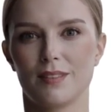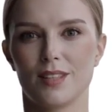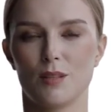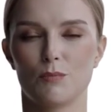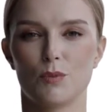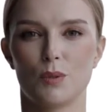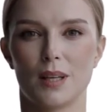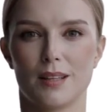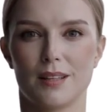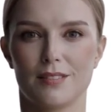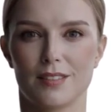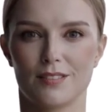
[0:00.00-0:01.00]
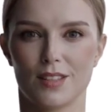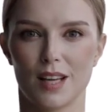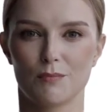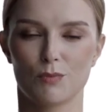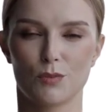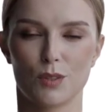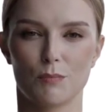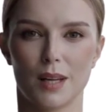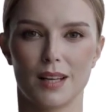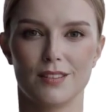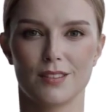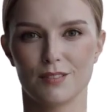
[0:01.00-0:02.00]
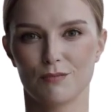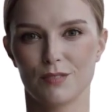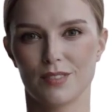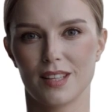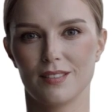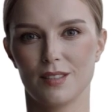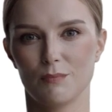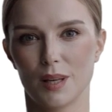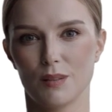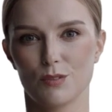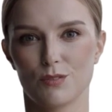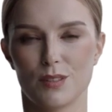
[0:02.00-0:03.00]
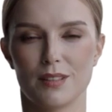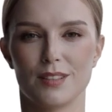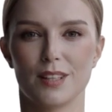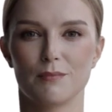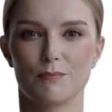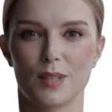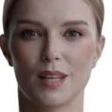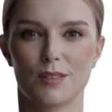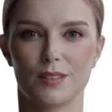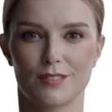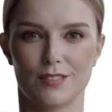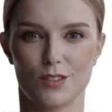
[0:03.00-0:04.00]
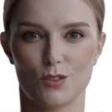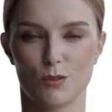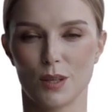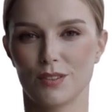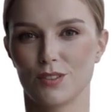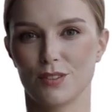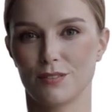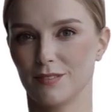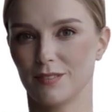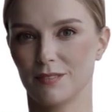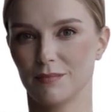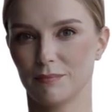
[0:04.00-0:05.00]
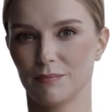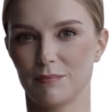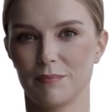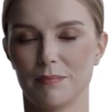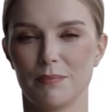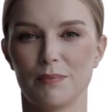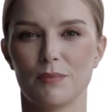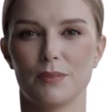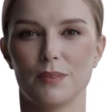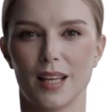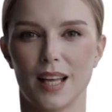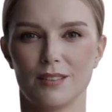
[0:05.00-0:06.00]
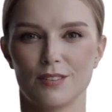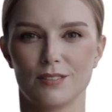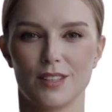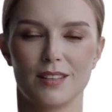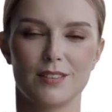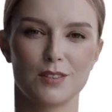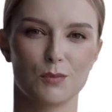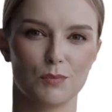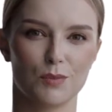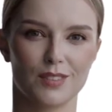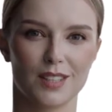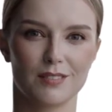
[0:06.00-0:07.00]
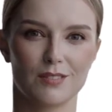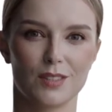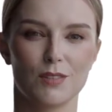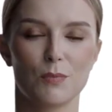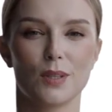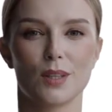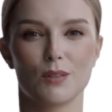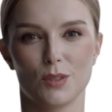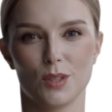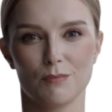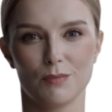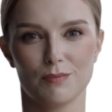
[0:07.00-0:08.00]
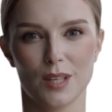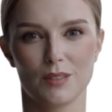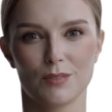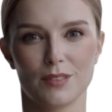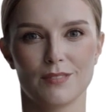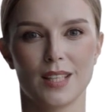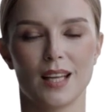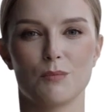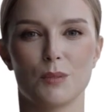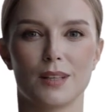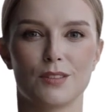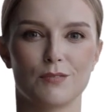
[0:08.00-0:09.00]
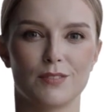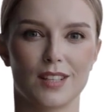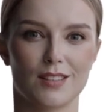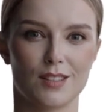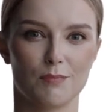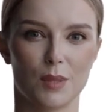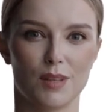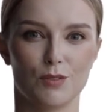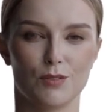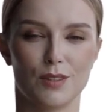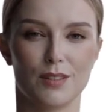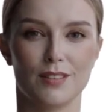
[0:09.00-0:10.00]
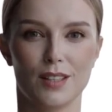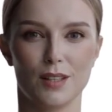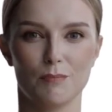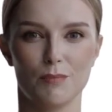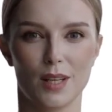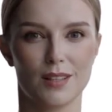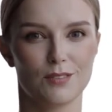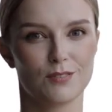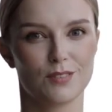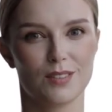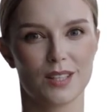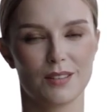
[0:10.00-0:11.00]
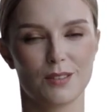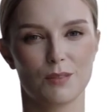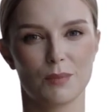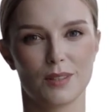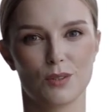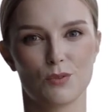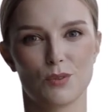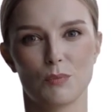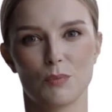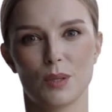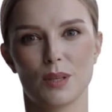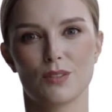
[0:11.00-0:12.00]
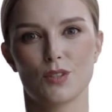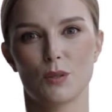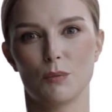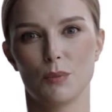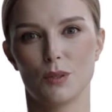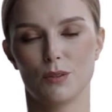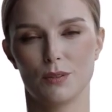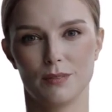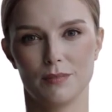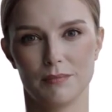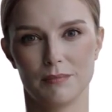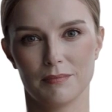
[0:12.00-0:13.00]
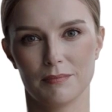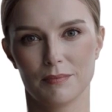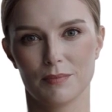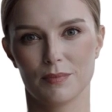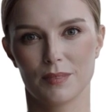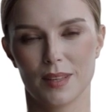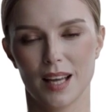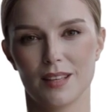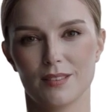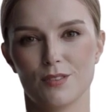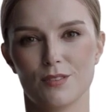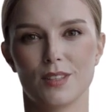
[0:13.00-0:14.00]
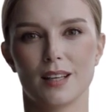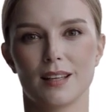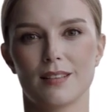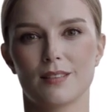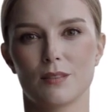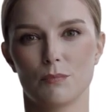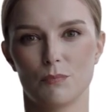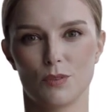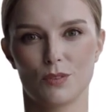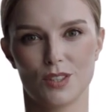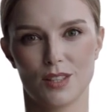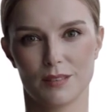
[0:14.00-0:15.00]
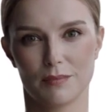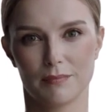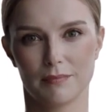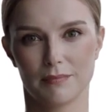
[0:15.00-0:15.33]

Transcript: Self awareness is therefore the basis for setting boundaries in various situations. The exercises we present to you below cover various aspects of setting boundaries and invite you to learn them in a group workshop mode. Exercise Pushing.